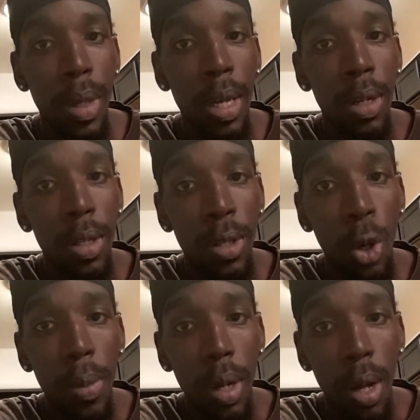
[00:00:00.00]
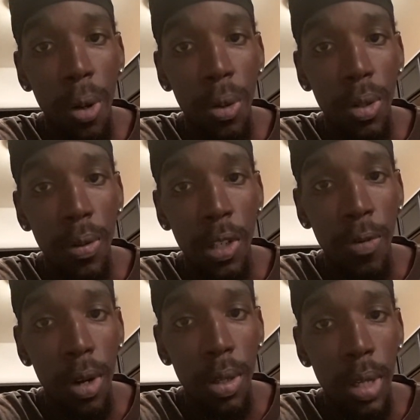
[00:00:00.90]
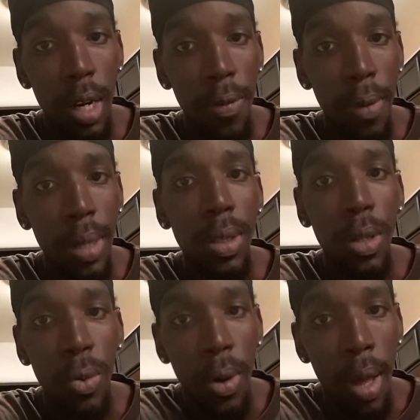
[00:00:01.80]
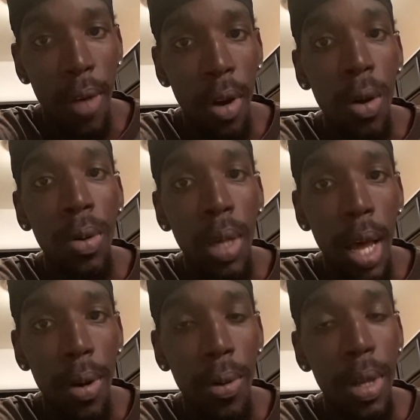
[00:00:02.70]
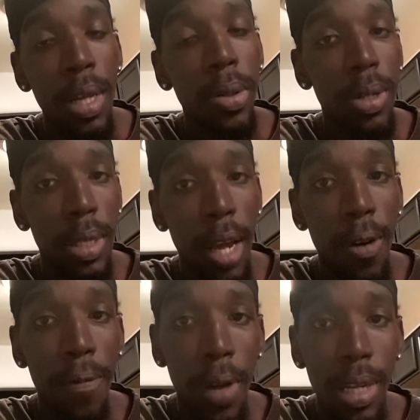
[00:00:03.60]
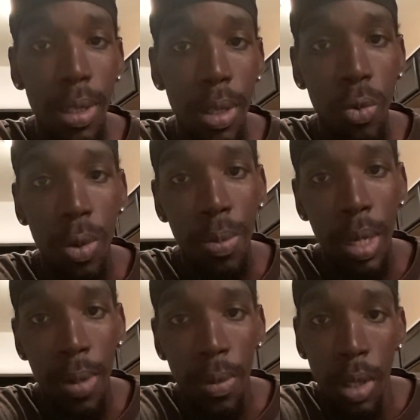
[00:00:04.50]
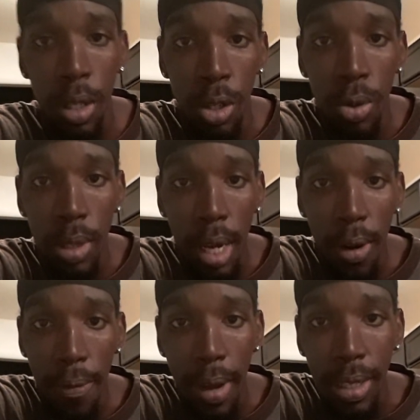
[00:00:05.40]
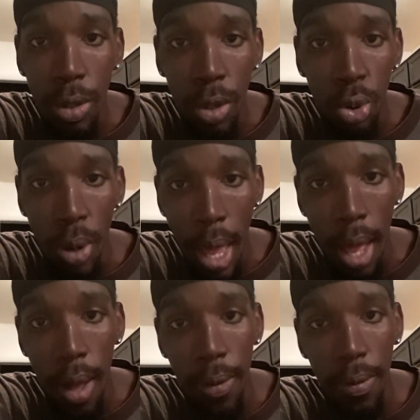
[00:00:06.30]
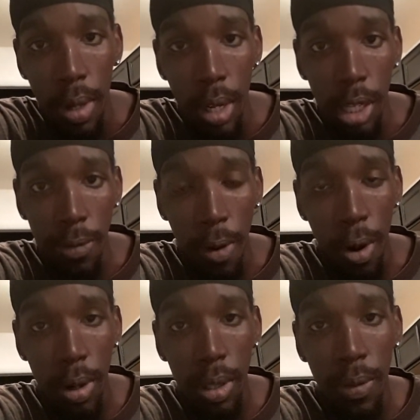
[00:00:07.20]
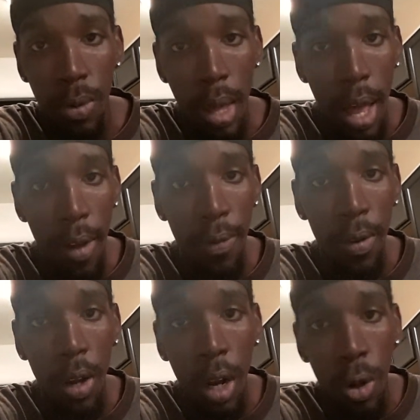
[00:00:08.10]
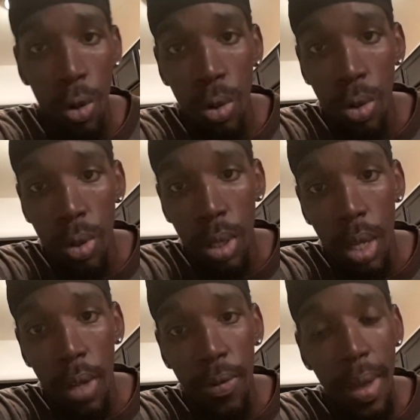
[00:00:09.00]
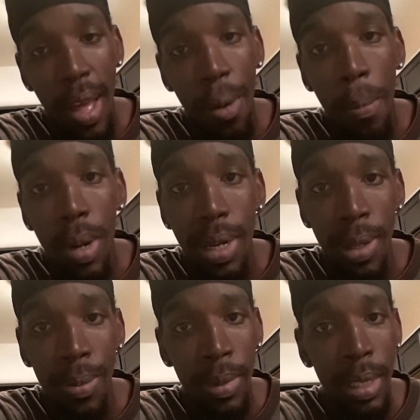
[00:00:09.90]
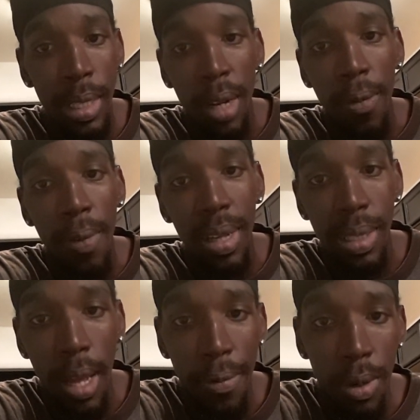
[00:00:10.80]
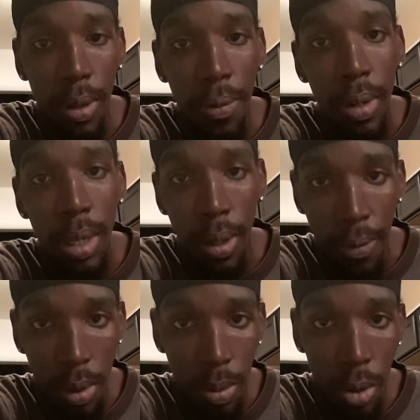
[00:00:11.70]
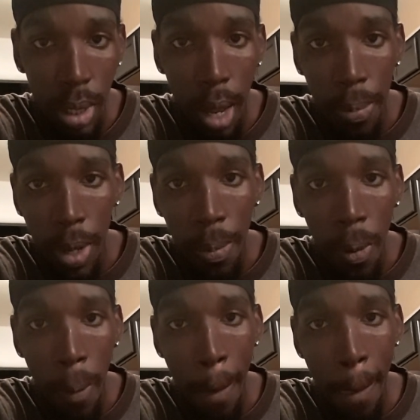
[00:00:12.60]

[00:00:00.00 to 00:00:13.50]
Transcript: And the atonement laws, as far as sacrifice, because we don't have our own cattle, the sacrifices would be you sacrificing what you have. As far as if you have clothes, if you have money, sacrifice that for the afflicted, for the Most High people.